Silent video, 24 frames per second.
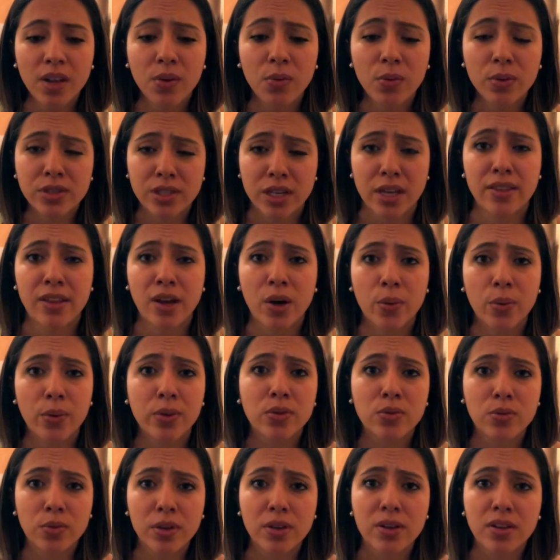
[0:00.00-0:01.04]
which I thought
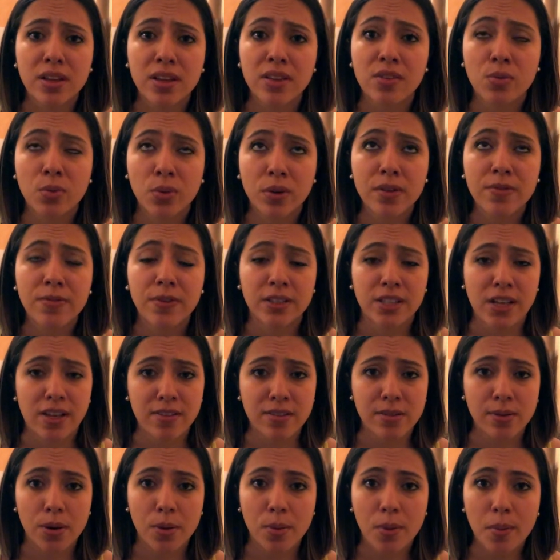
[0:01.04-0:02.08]
was really
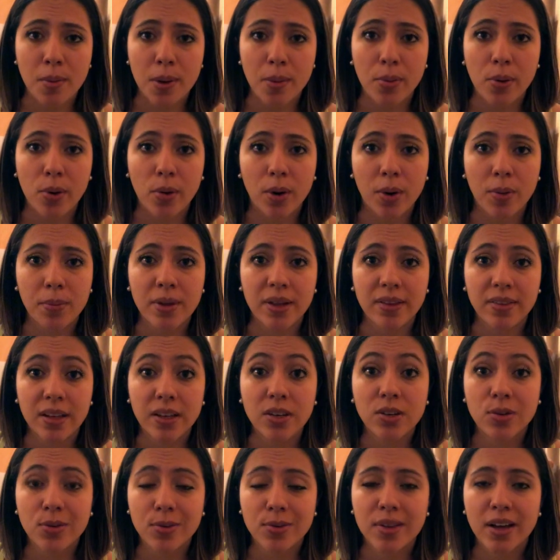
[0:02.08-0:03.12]
fantastic about my program, that
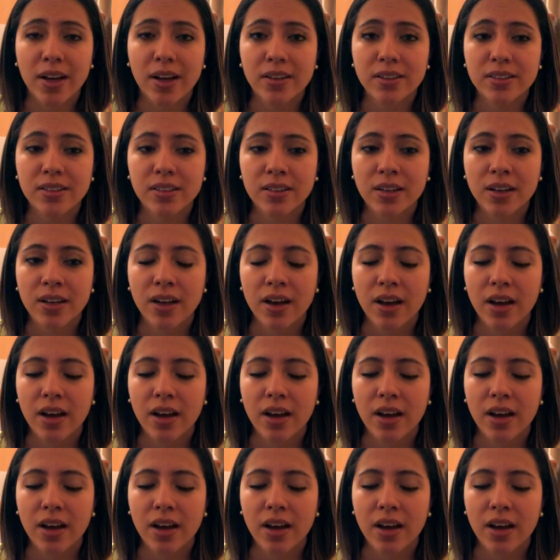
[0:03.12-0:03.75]
they do that,